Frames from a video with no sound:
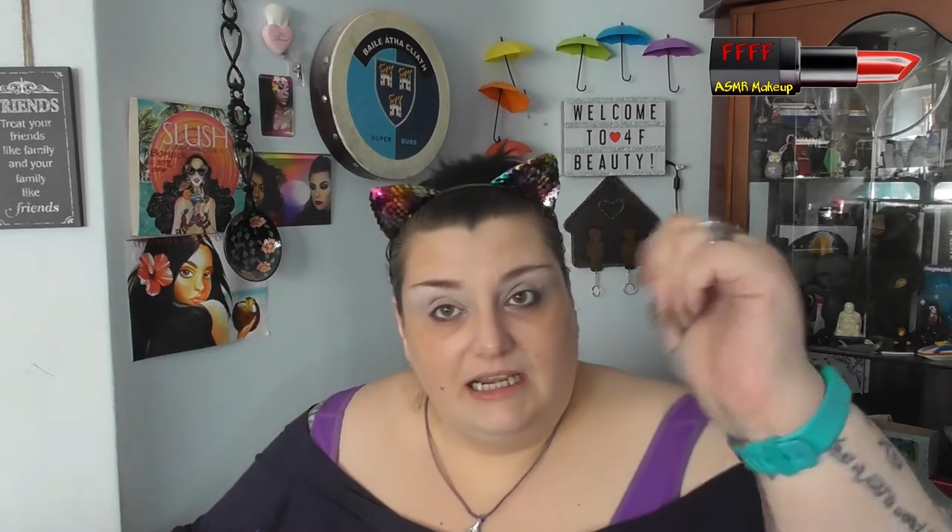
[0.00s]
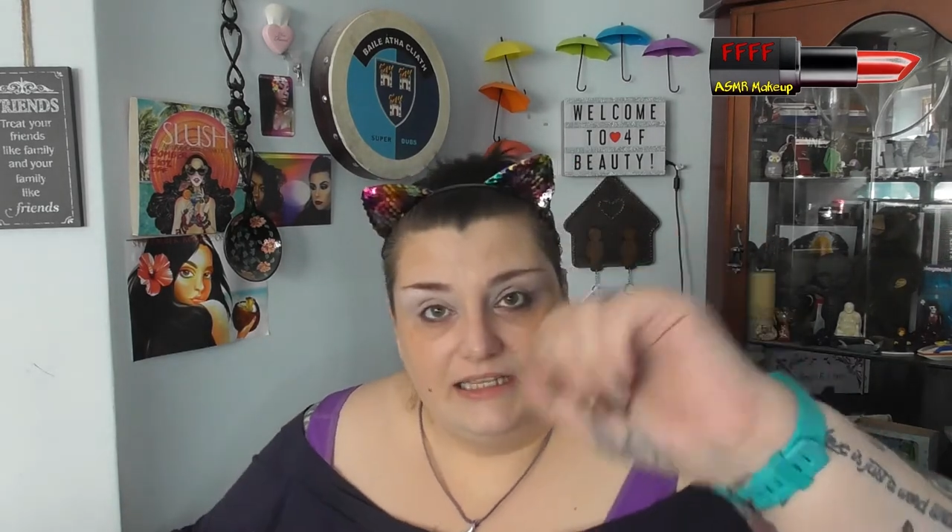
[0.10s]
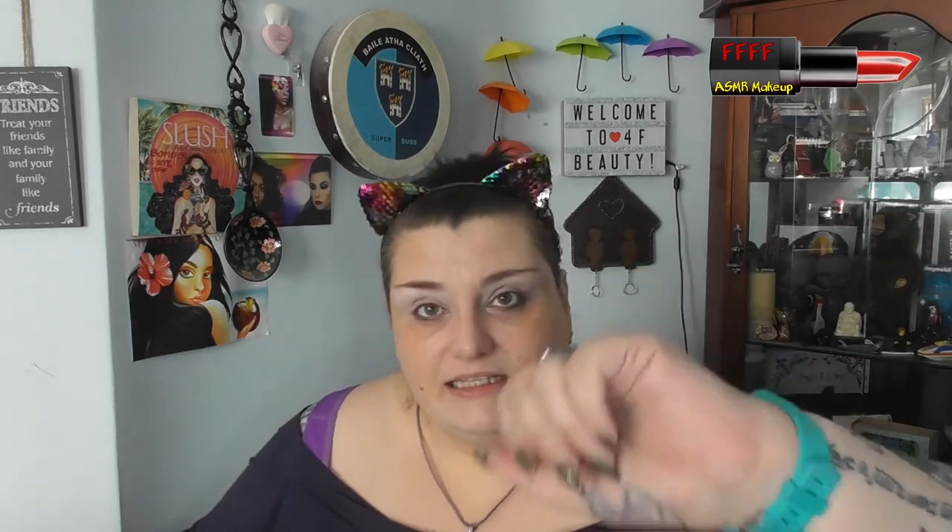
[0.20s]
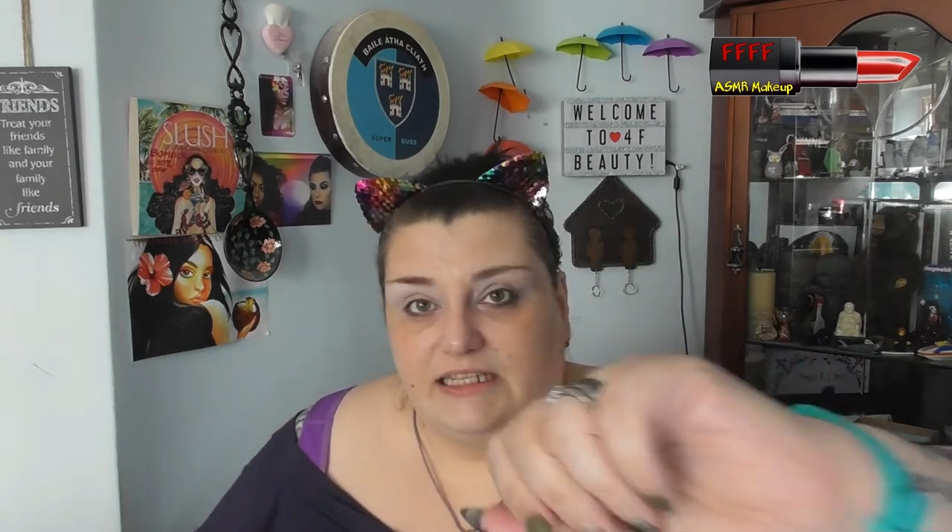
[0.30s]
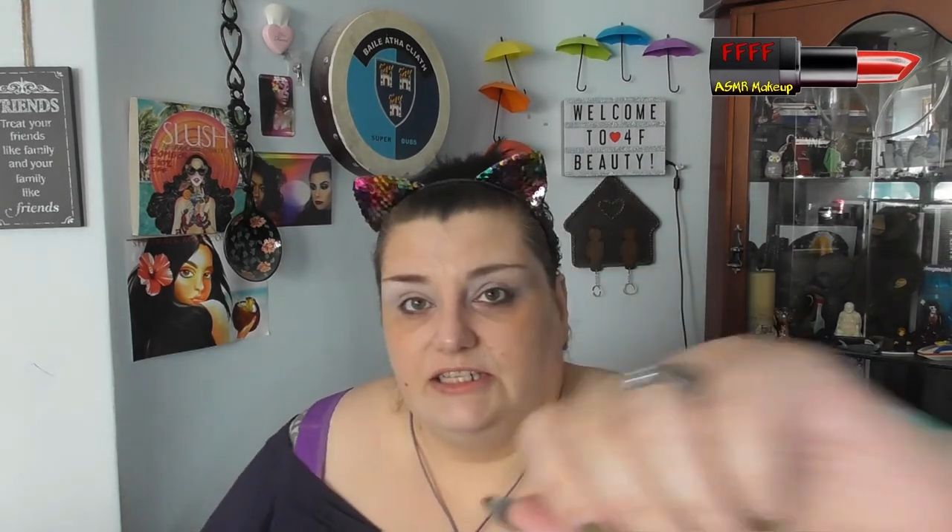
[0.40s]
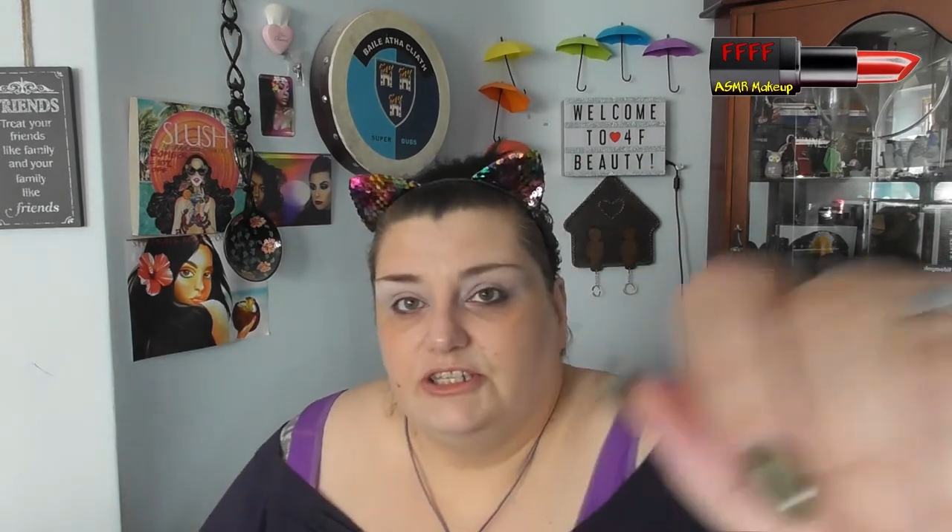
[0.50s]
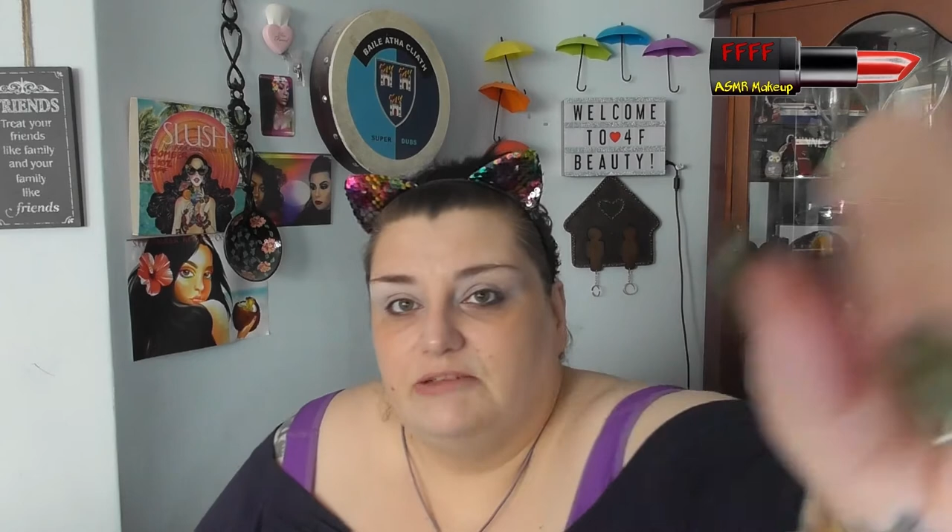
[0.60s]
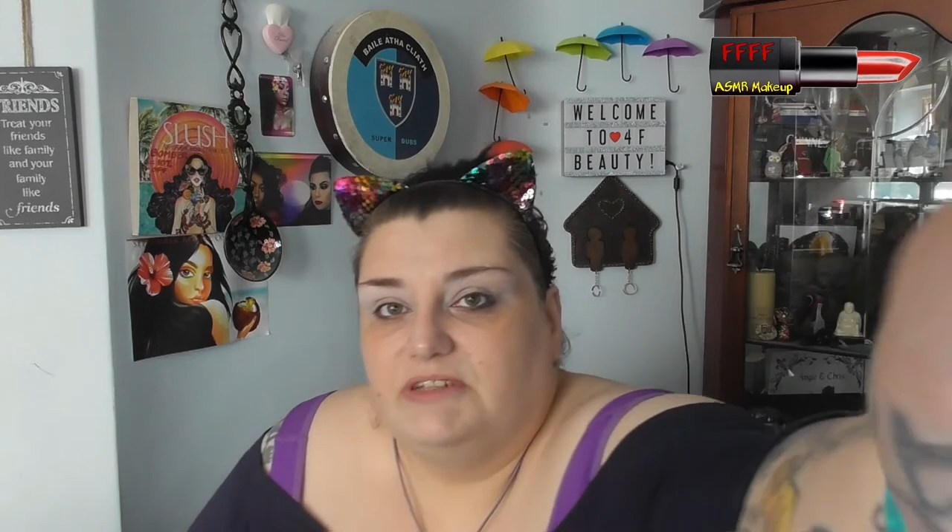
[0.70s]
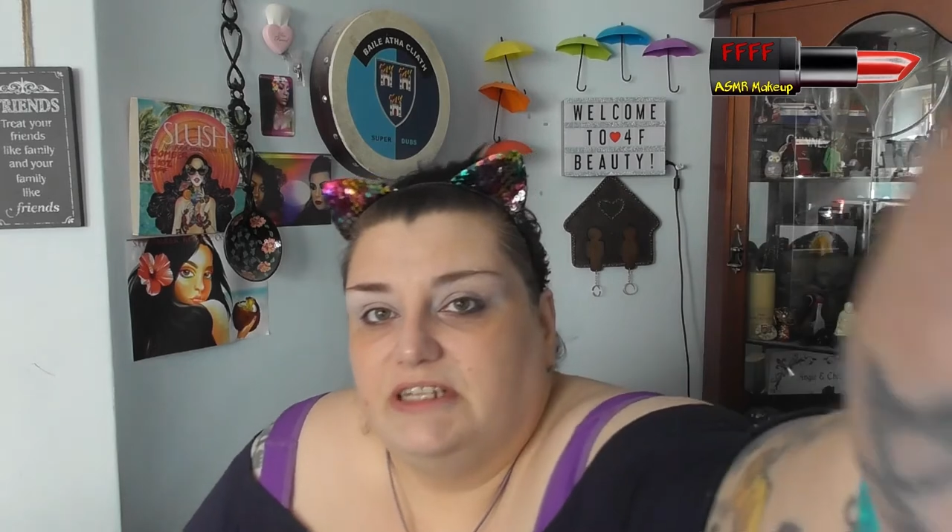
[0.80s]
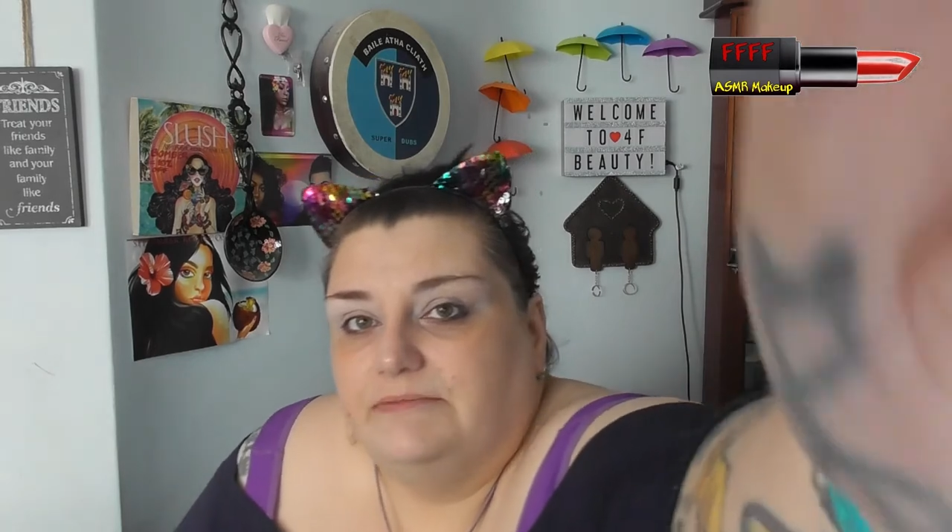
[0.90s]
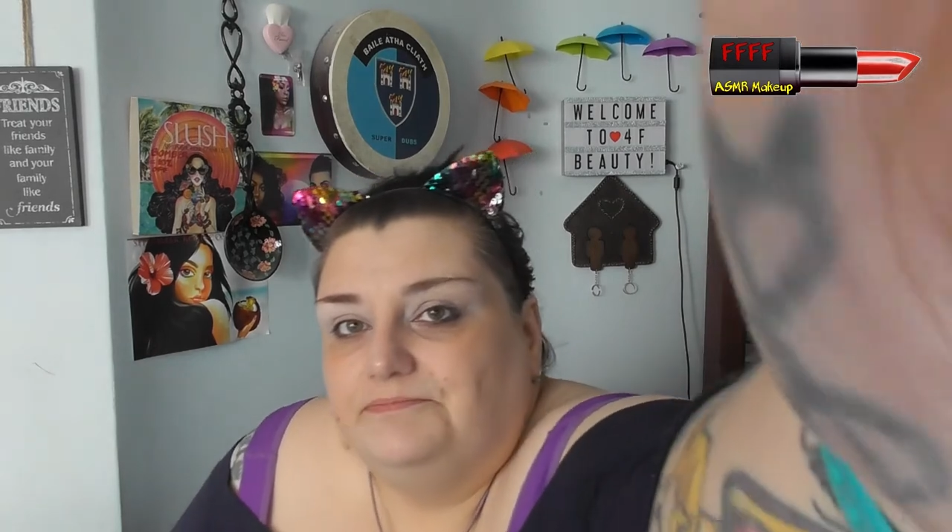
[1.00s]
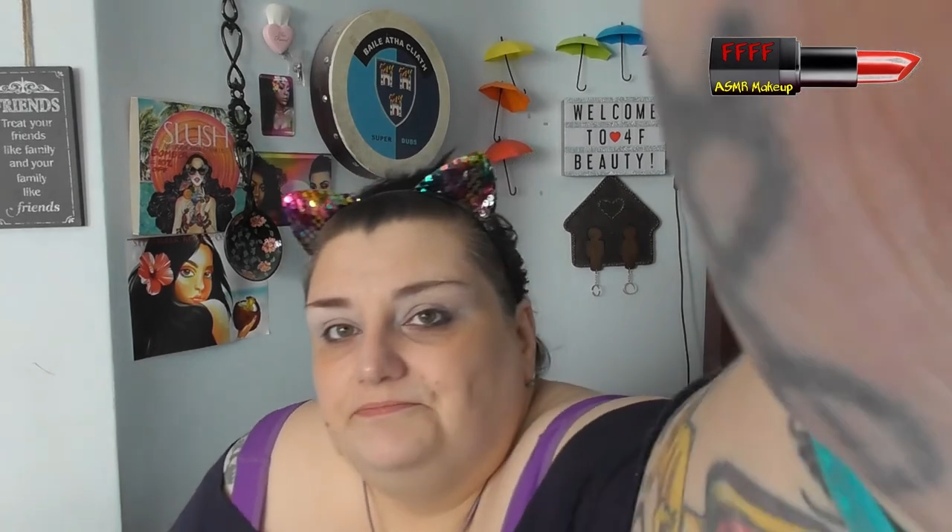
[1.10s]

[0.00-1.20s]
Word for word: Let's get you zoomed in.